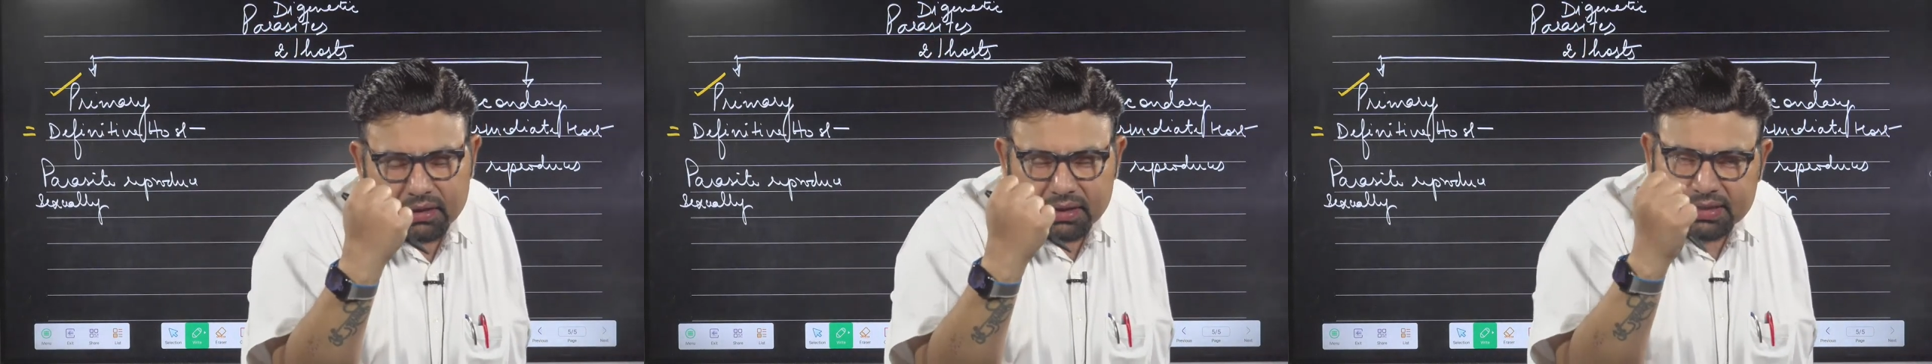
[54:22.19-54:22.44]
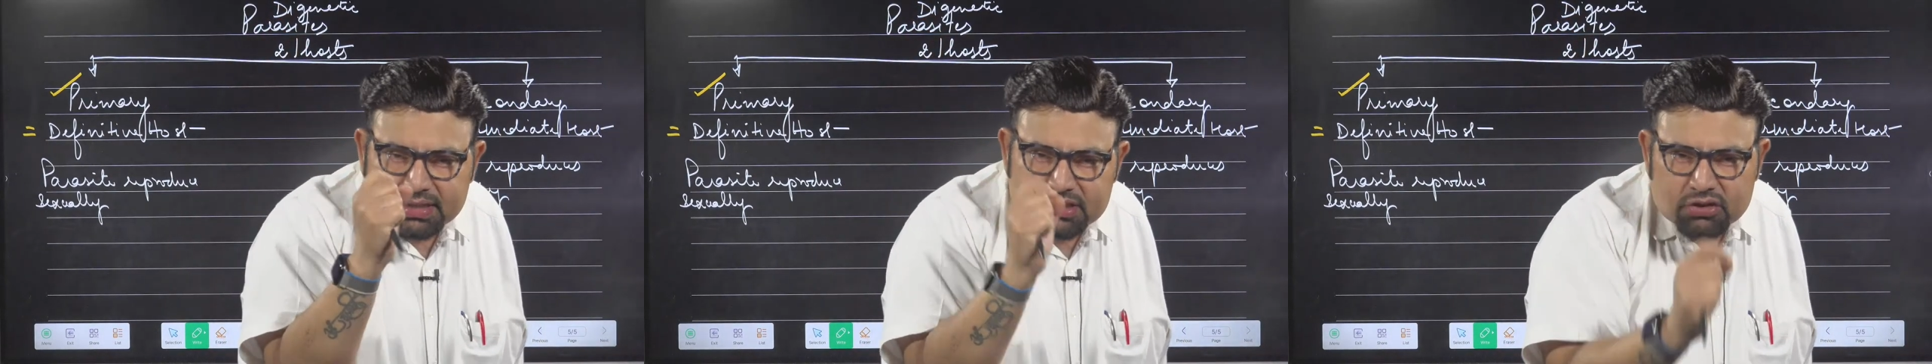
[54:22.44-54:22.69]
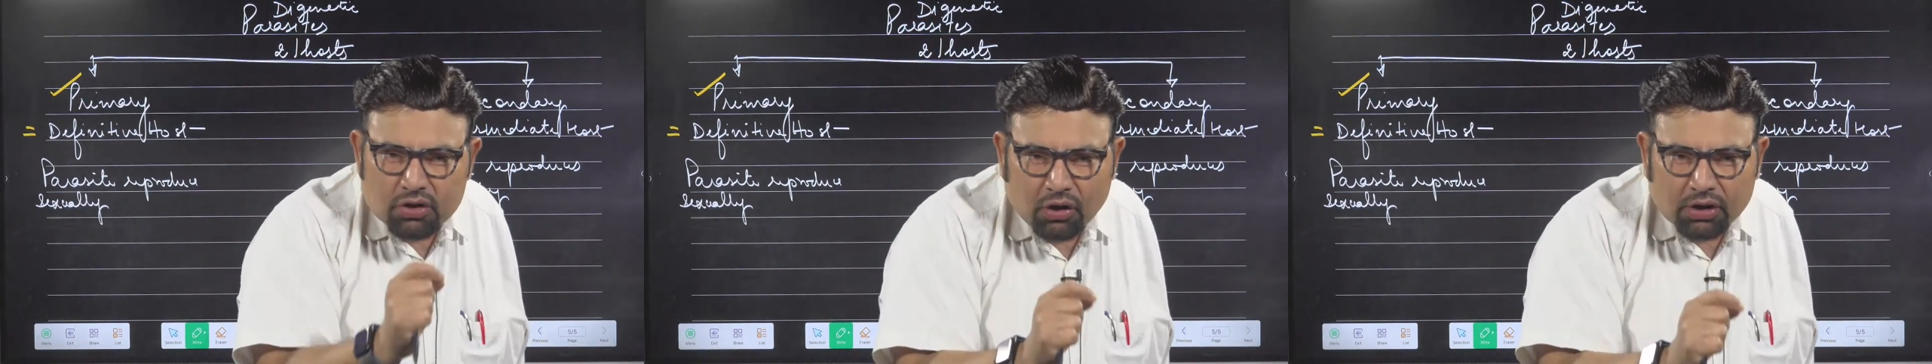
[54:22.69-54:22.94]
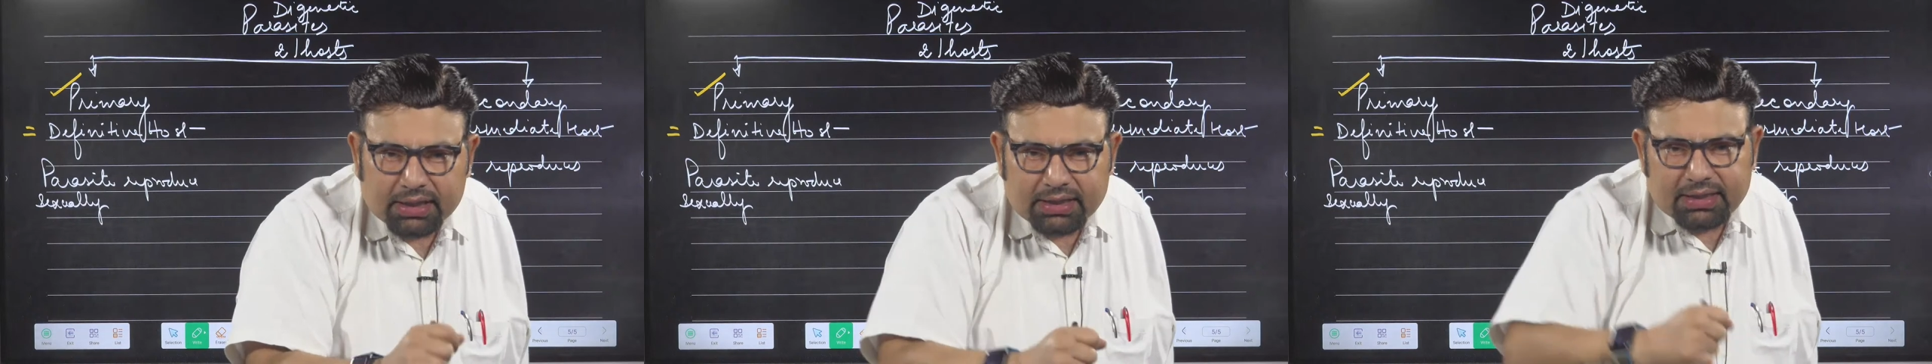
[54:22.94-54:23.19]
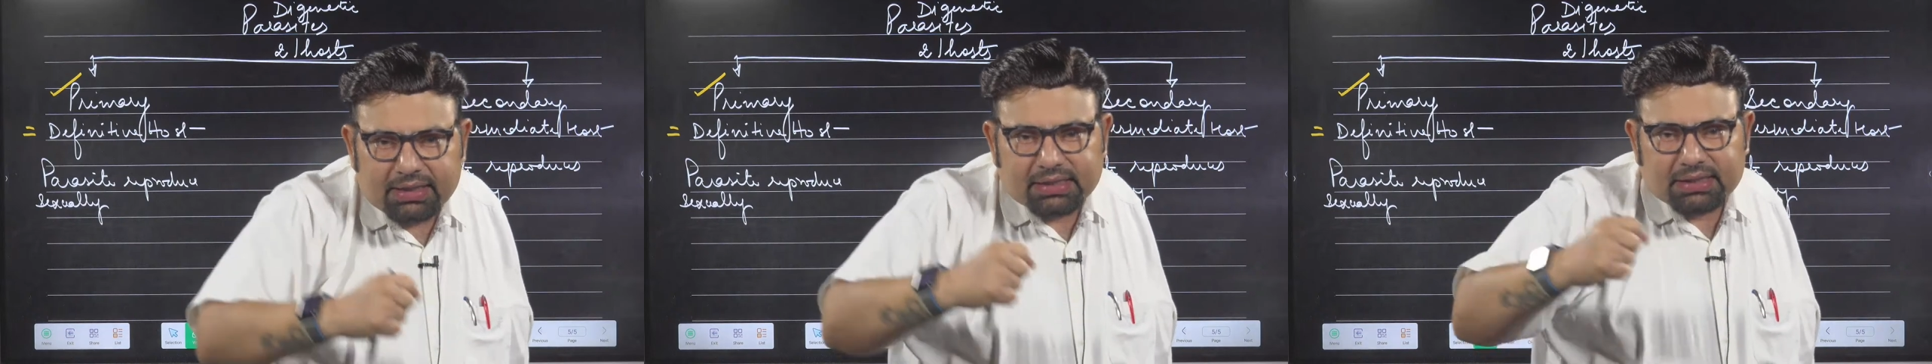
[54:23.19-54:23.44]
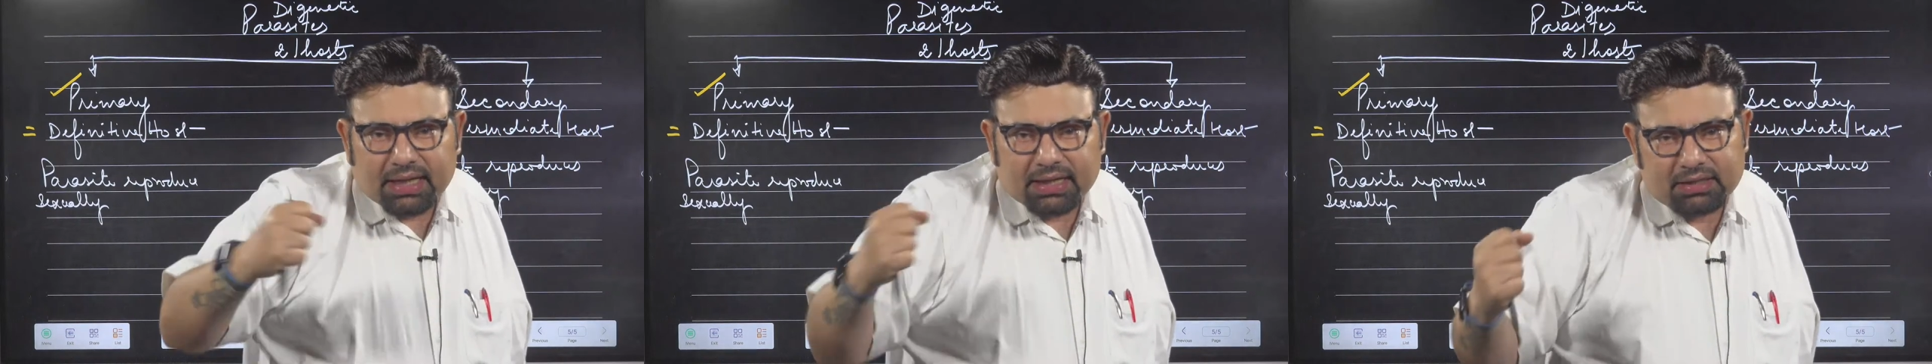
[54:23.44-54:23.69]
is not in its
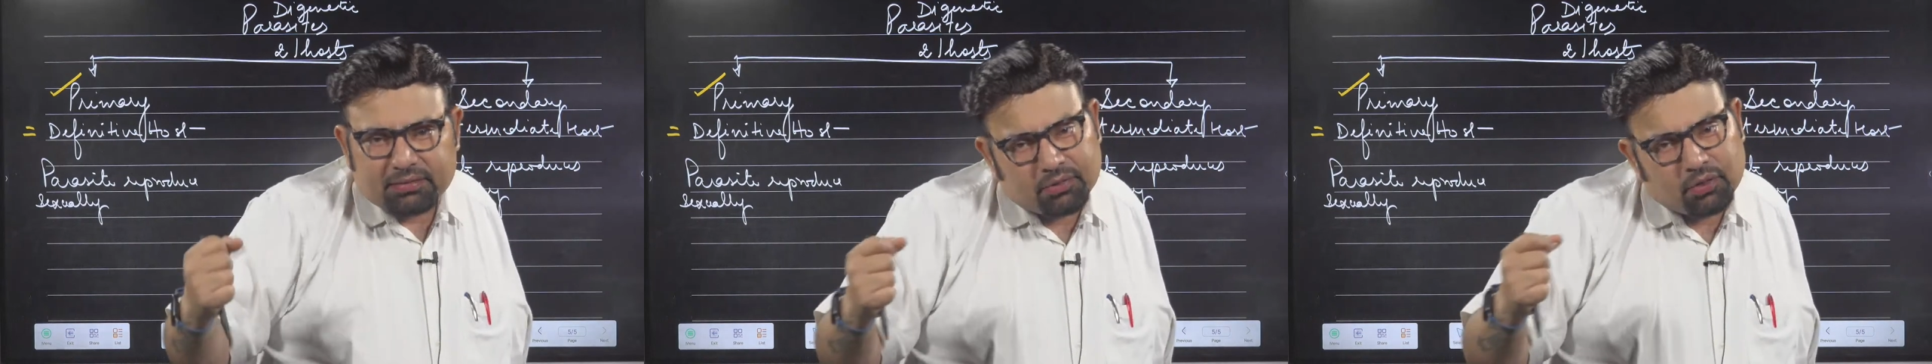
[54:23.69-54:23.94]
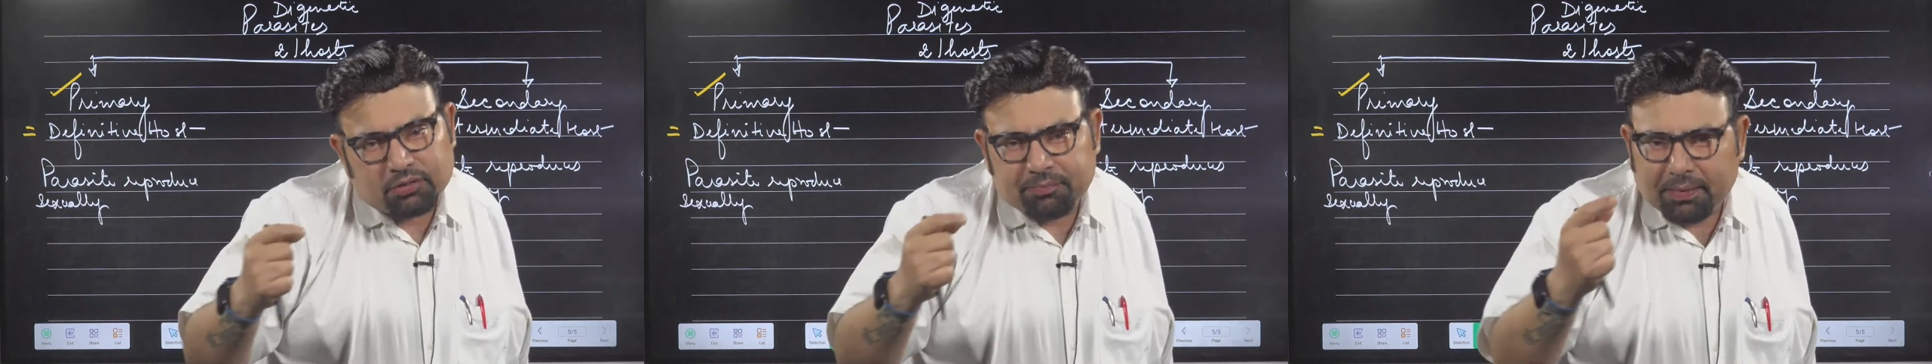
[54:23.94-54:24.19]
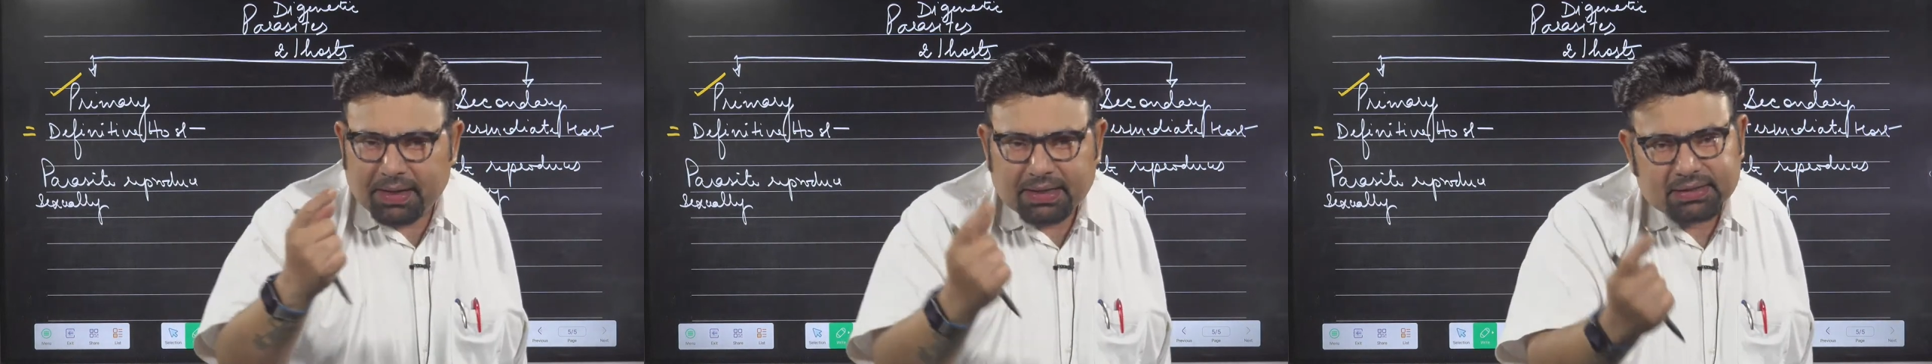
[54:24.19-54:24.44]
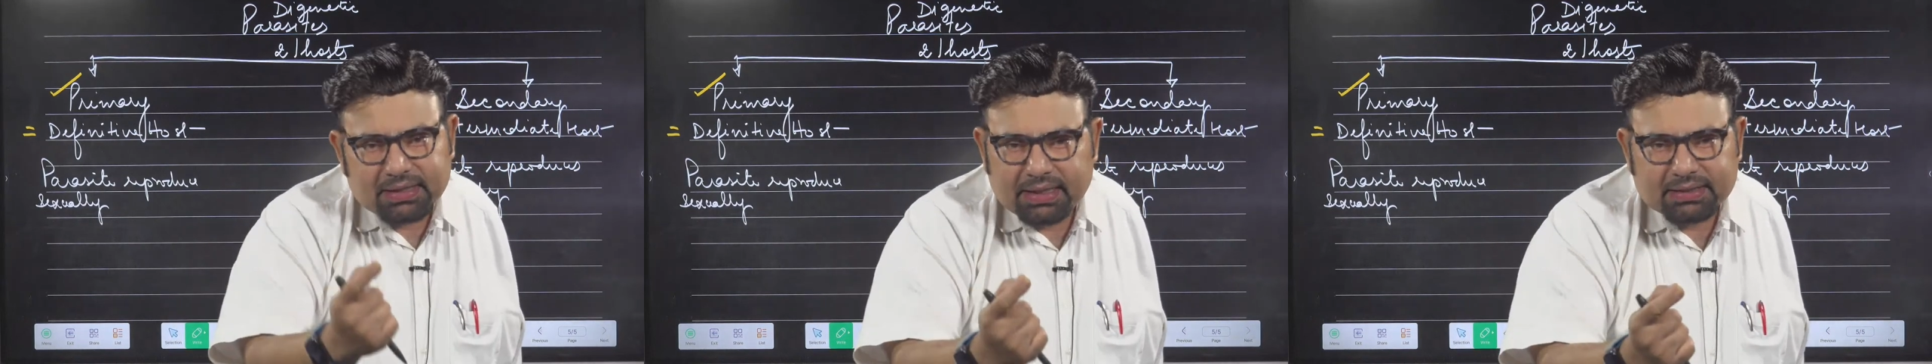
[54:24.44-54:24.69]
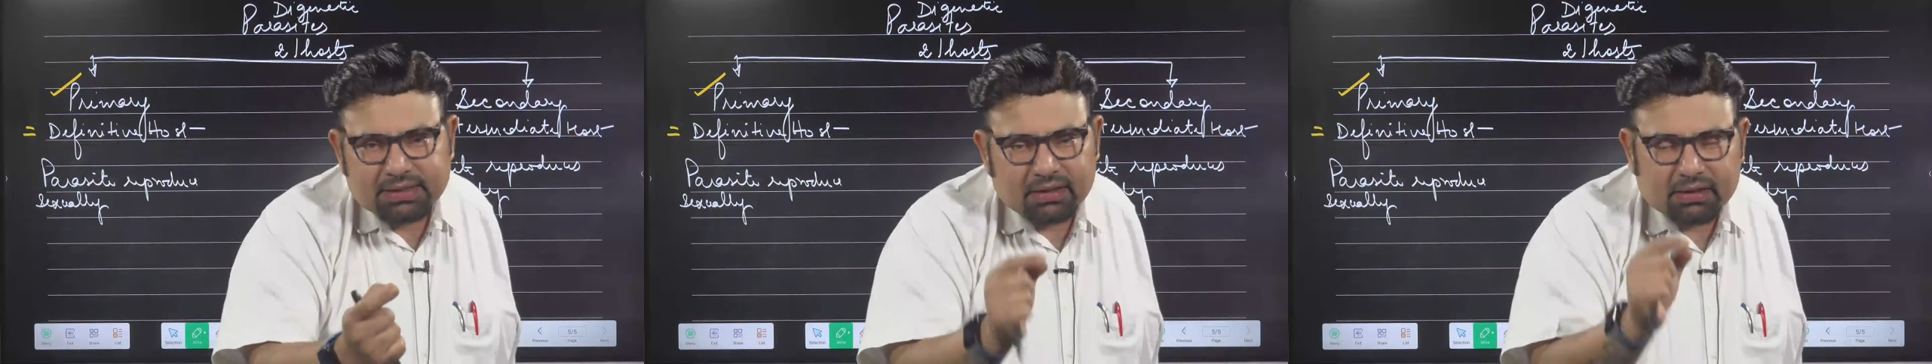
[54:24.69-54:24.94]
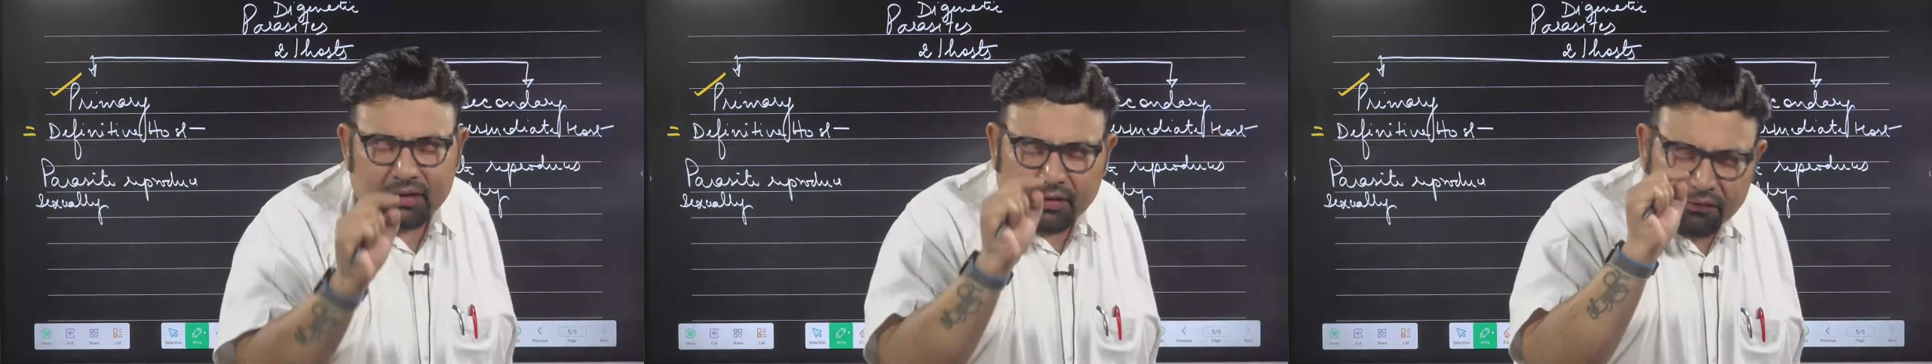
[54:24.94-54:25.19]
size because parasites
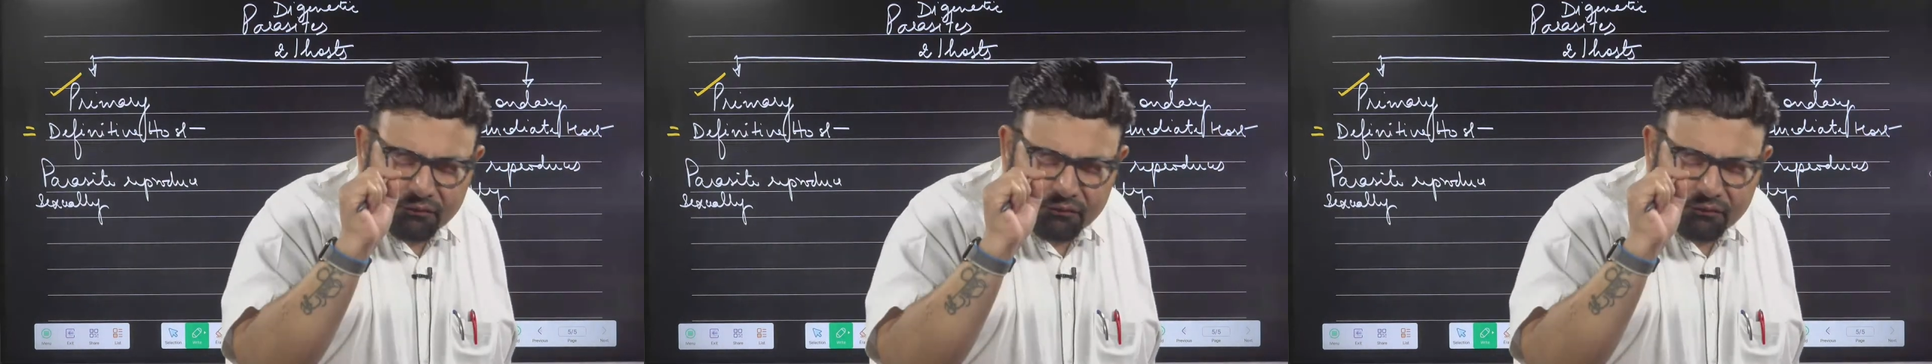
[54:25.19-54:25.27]
are